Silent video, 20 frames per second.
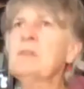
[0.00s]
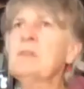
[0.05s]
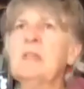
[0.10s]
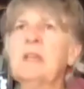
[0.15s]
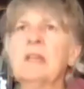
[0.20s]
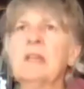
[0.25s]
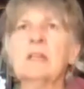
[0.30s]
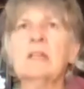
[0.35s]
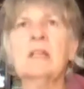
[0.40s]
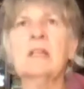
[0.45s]

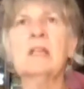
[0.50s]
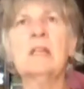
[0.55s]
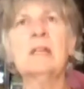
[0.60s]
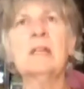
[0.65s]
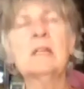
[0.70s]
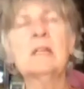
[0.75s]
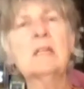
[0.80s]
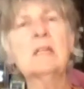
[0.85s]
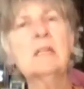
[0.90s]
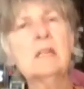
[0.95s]
and
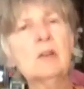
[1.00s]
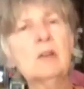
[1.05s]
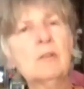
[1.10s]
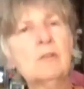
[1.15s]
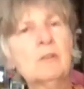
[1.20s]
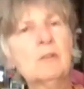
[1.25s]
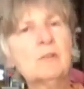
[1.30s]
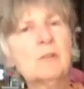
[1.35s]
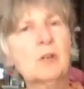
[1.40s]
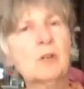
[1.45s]
can hear
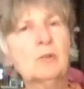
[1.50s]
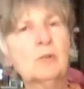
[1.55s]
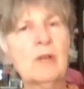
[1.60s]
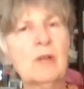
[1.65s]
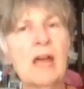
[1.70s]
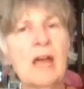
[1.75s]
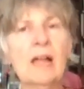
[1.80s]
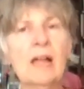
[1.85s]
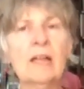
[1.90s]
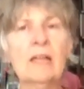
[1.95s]
the
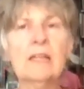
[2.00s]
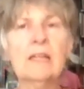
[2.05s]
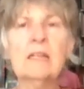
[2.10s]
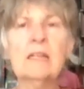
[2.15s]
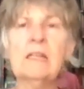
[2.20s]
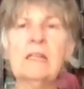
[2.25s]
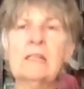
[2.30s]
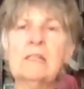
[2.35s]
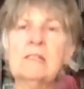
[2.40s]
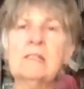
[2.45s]

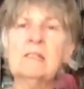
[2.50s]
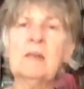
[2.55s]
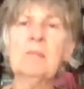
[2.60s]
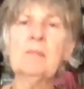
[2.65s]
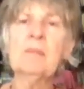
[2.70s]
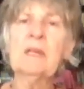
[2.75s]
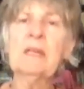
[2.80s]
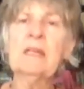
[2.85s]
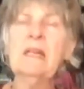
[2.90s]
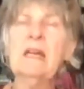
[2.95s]
tonality in
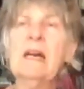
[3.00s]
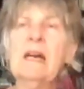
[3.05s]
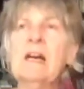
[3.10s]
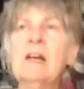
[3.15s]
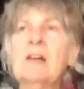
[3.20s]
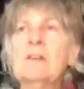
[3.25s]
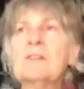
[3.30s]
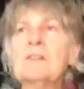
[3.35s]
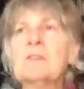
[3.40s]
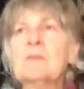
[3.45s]
somebody
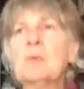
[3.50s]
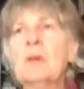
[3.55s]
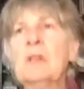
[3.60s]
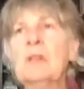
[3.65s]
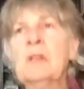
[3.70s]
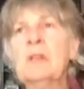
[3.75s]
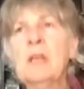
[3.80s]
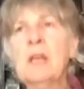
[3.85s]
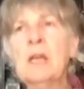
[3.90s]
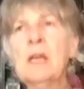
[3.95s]
else
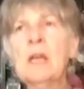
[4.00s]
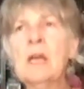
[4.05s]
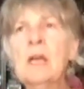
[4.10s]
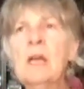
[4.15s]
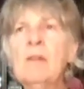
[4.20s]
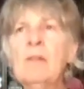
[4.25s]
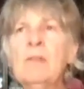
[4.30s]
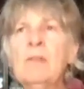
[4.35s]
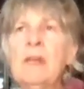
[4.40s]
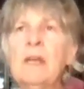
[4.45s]
when
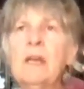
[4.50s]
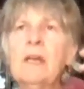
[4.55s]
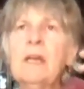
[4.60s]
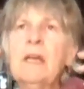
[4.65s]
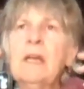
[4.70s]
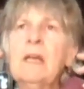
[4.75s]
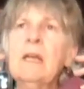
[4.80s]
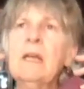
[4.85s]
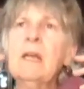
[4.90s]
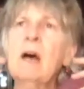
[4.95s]

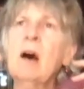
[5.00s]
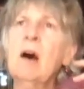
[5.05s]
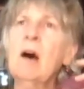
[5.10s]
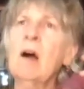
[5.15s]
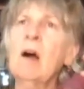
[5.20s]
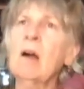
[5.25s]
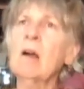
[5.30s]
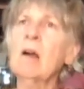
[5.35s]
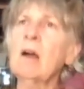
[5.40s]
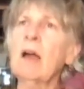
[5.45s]
they
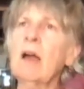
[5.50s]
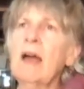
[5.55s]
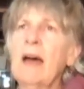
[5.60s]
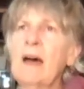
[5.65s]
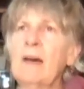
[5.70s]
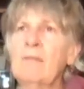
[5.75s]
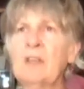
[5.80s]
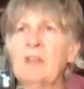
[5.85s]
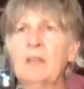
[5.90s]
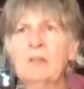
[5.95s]
are
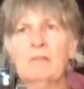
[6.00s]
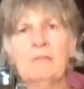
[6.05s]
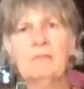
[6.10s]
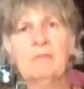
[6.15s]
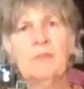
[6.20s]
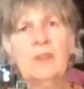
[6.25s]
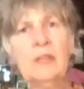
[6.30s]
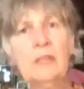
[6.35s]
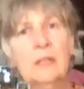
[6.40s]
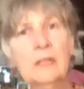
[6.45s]
having a
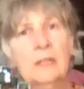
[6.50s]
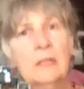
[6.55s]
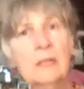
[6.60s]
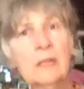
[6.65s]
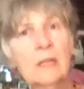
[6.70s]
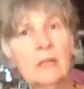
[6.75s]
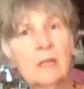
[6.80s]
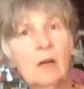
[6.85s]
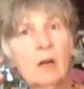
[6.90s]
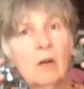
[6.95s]

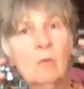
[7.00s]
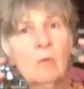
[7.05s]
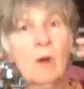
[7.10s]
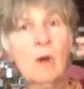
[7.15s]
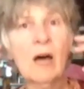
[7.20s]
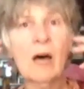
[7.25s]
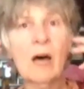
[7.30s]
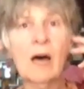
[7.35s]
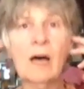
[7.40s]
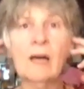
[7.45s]
feeling
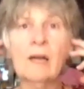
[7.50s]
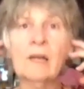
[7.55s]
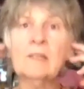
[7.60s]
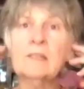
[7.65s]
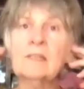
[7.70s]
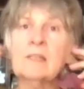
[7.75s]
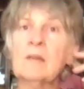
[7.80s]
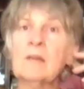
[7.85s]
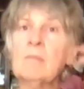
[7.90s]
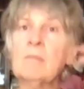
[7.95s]

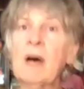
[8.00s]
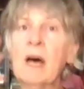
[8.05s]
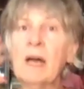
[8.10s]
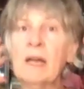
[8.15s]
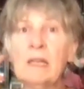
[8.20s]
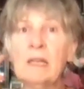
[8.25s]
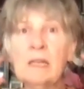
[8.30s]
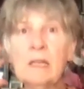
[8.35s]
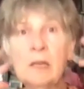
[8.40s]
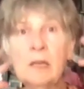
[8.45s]
arise, and
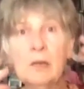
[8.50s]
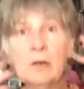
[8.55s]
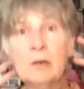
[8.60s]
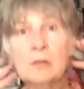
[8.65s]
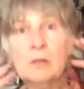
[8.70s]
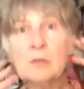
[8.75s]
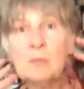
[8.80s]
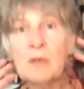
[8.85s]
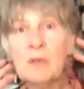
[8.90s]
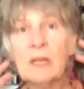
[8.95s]
my
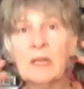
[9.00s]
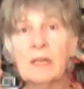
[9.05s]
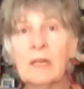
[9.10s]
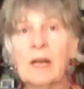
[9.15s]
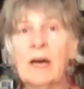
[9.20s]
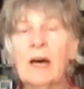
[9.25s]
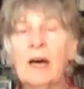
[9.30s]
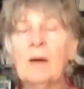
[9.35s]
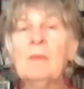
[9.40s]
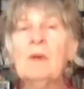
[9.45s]
ears pick it
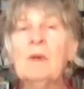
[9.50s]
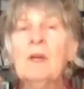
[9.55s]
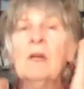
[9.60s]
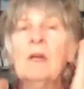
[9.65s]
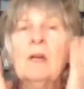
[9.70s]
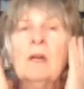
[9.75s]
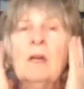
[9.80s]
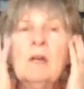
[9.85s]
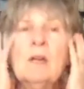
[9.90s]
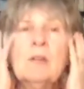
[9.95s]
up.
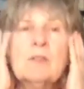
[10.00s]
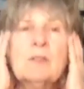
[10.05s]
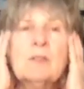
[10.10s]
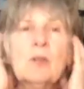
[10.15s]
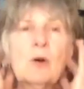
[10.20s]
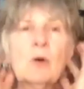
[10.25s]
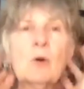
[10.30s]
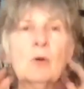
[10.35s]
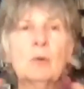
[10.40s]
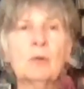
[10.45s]

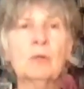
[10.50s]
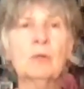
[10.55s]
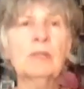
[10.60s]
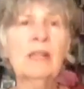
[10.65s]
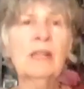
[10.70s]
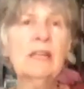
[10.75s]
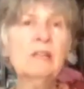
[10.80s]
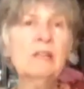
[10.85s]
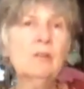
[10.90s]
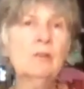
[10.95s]
So
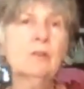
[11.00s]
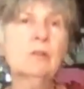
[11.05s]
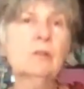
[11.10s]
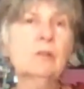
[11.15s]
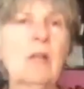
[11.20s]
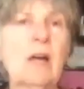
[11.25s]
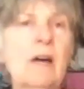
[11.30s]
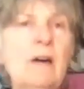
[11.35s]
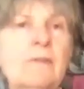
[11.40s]
let your love